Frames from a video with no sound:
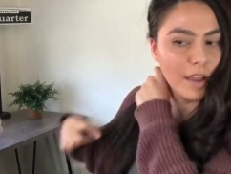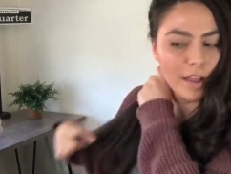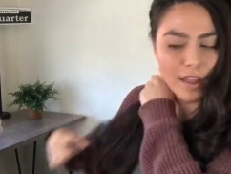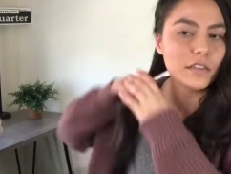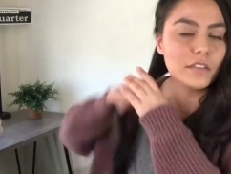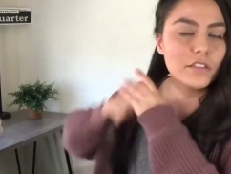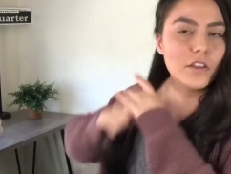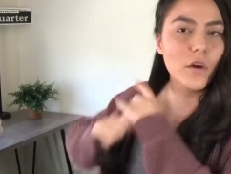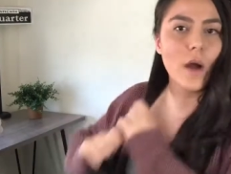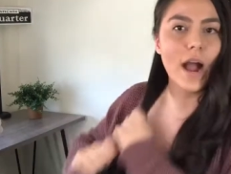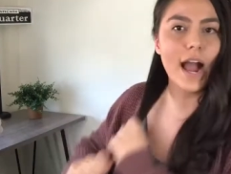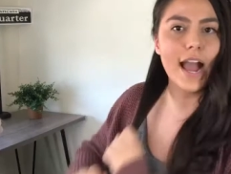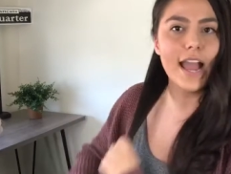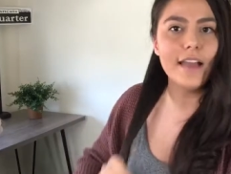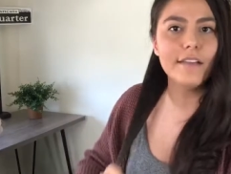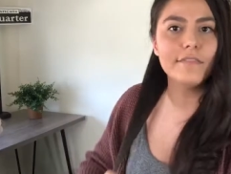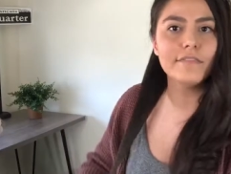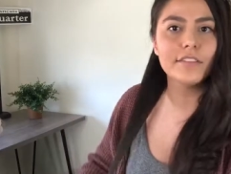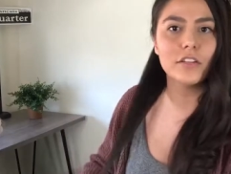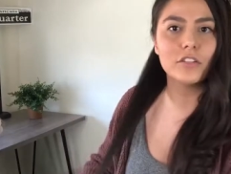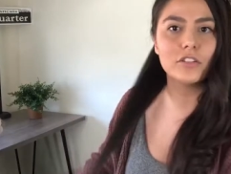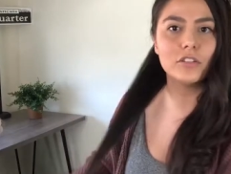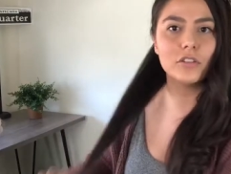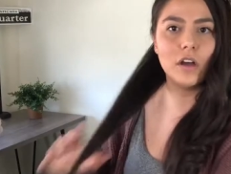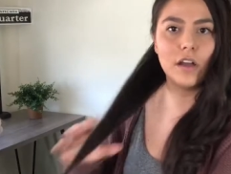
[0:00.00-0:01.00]
So I have
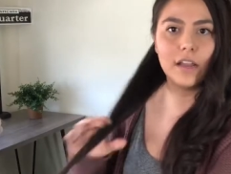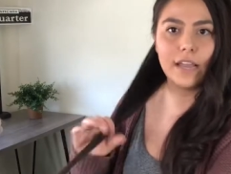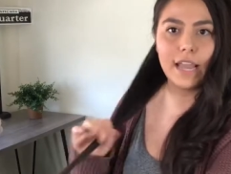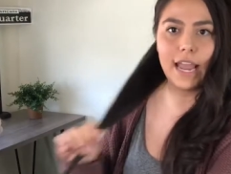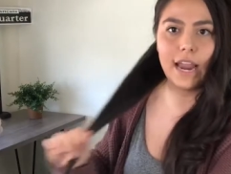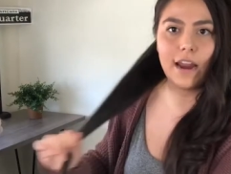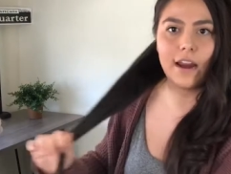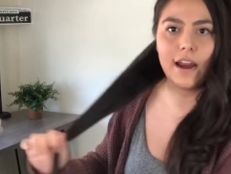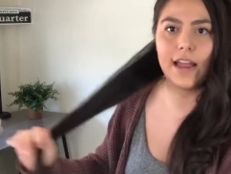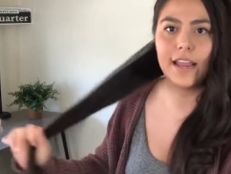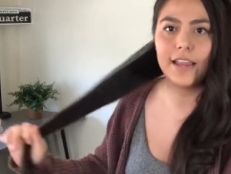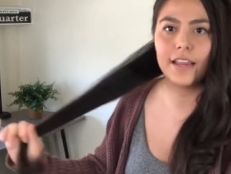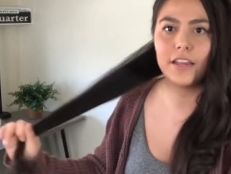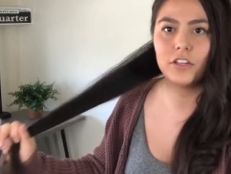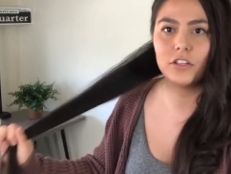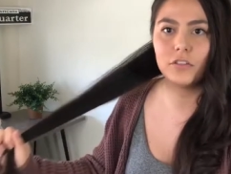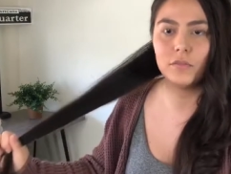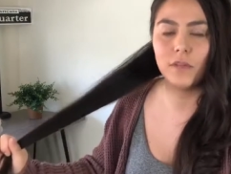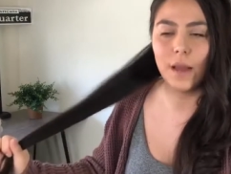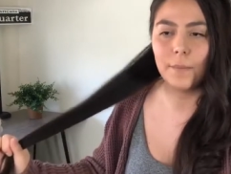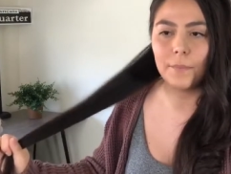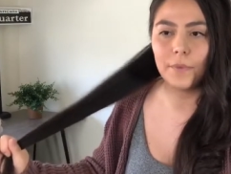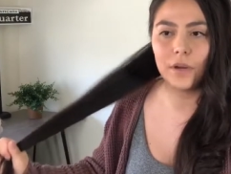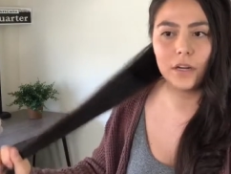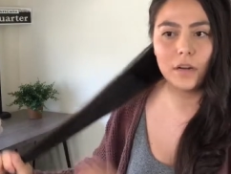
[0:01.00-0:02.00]
such long hair,
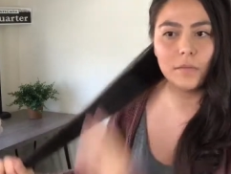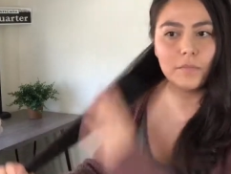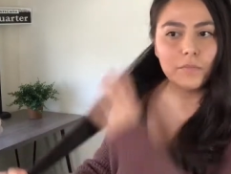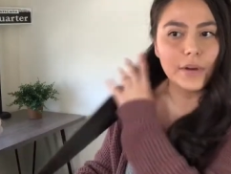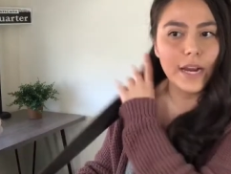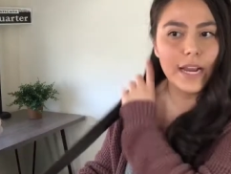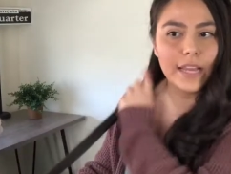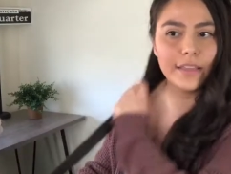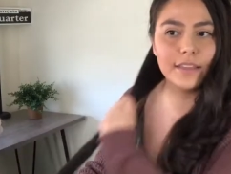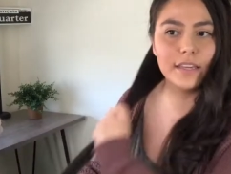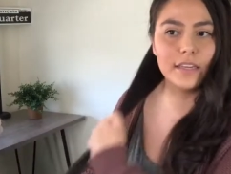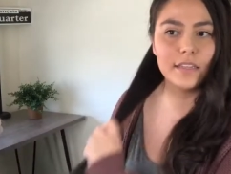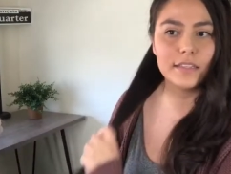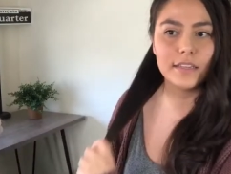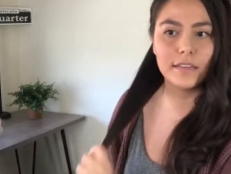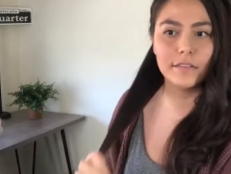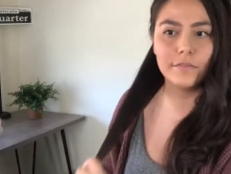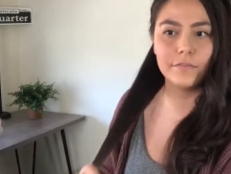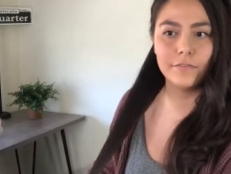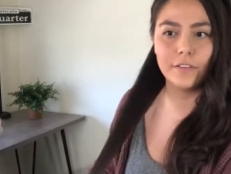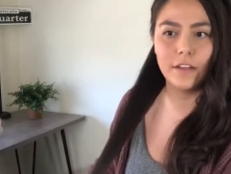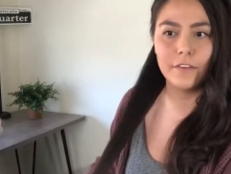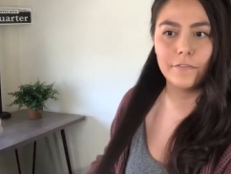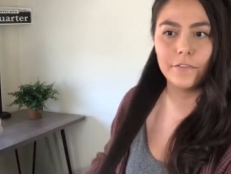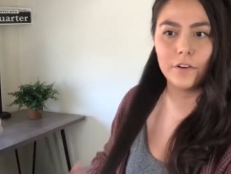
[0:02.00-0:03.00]
I'm gonna braid this and
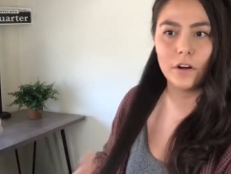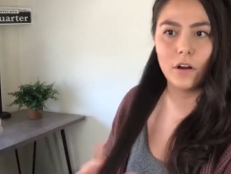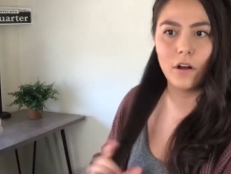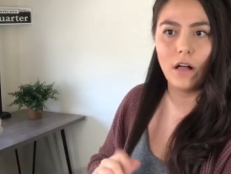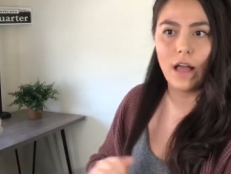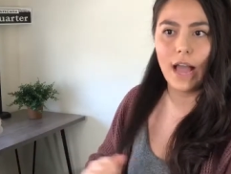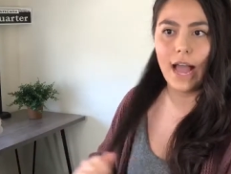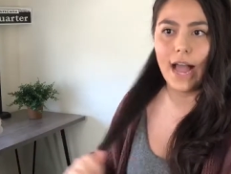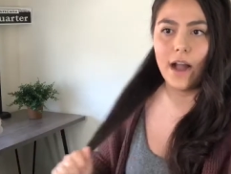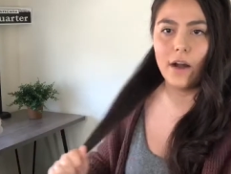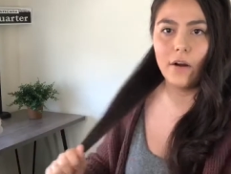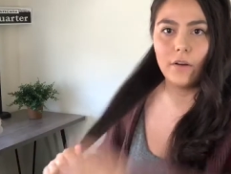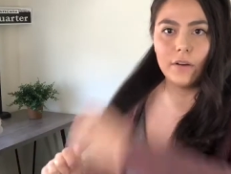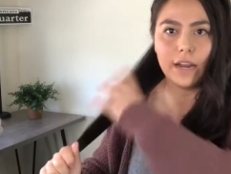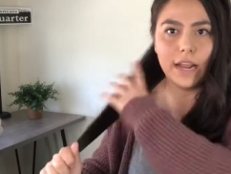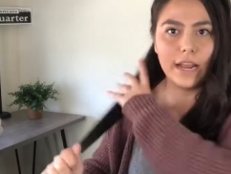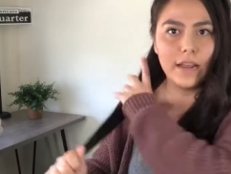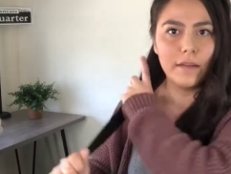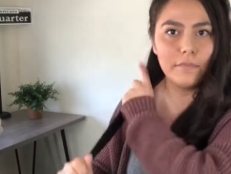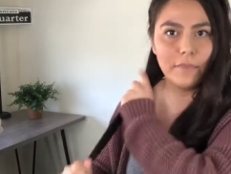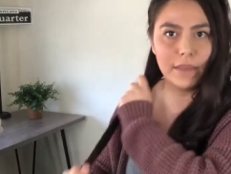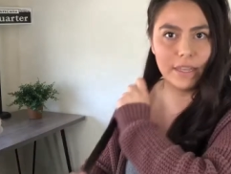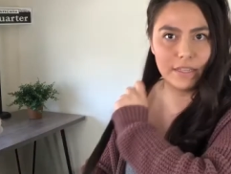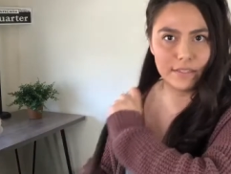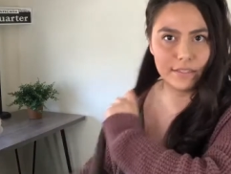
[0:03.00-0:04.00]
fluff it all out
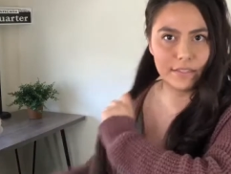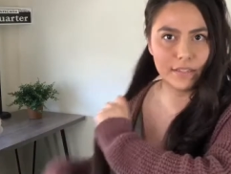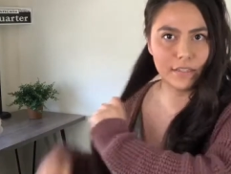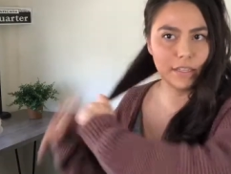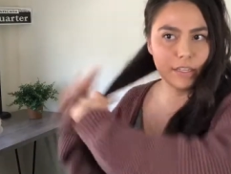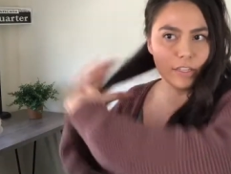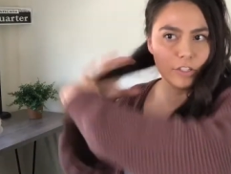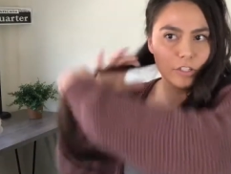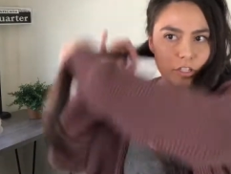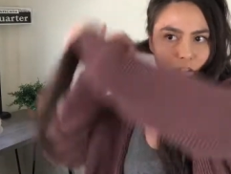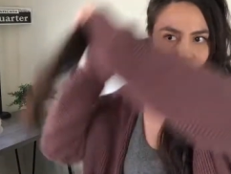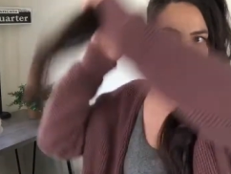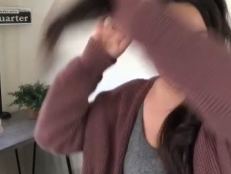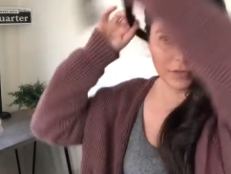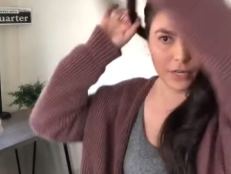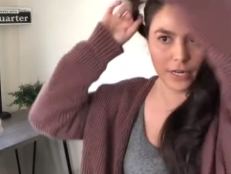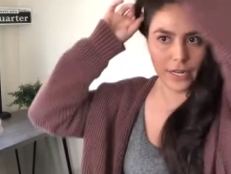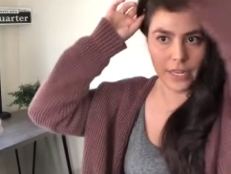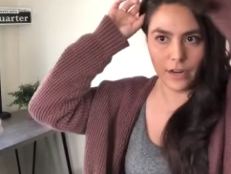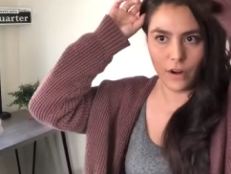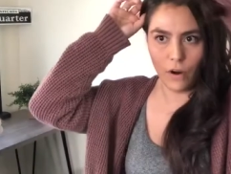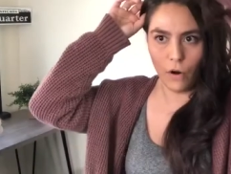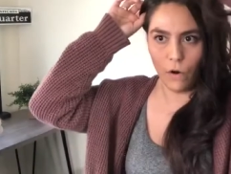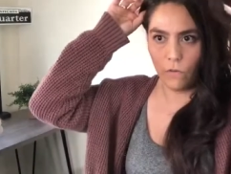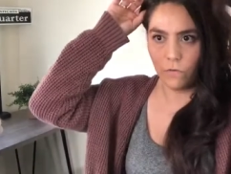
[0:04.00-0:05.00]
and basically just bring
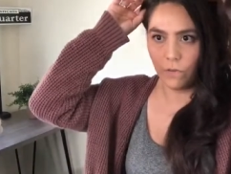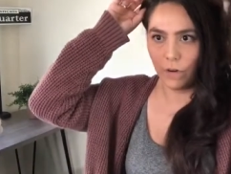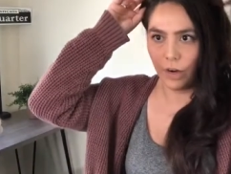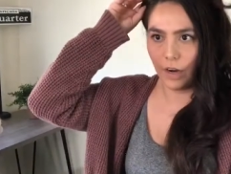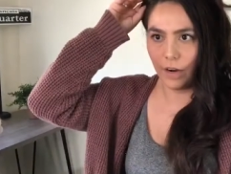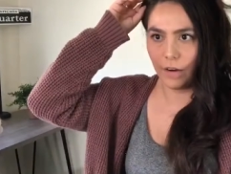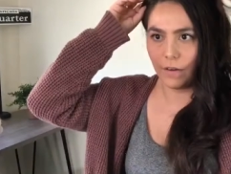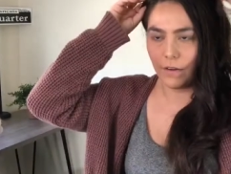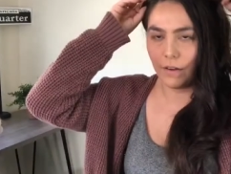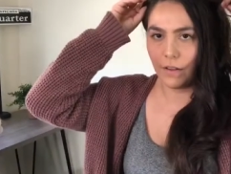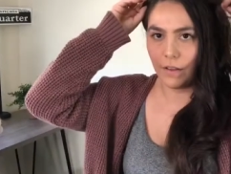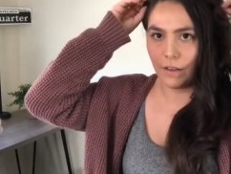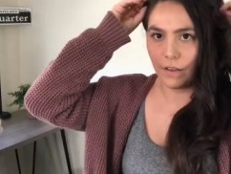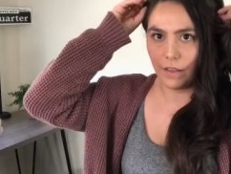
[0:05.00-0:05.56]
it over